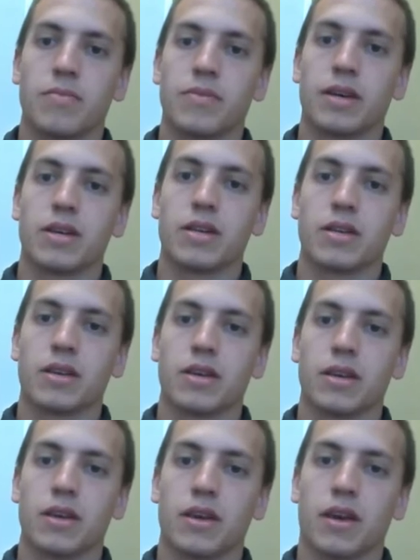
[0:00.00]
that
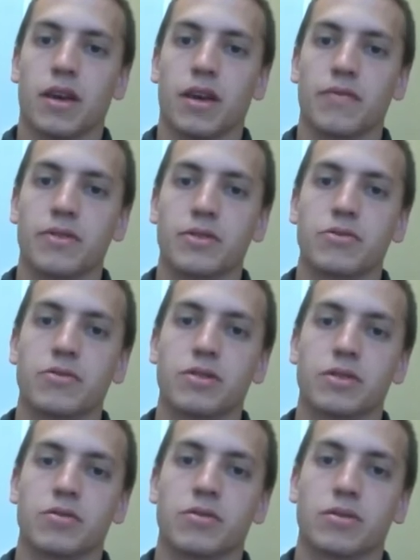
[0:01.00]
if the
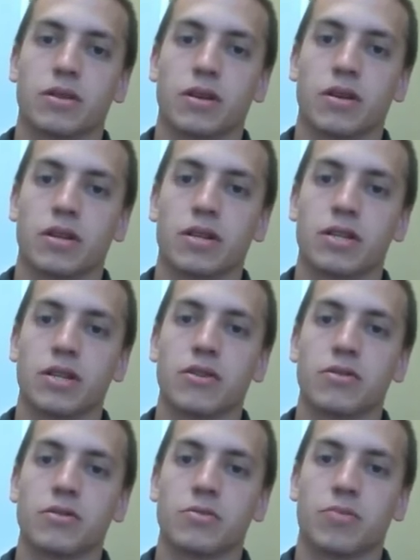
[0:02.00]
students
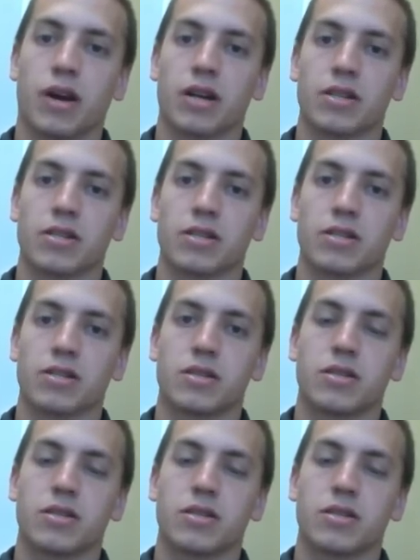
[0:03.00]
continue to practice,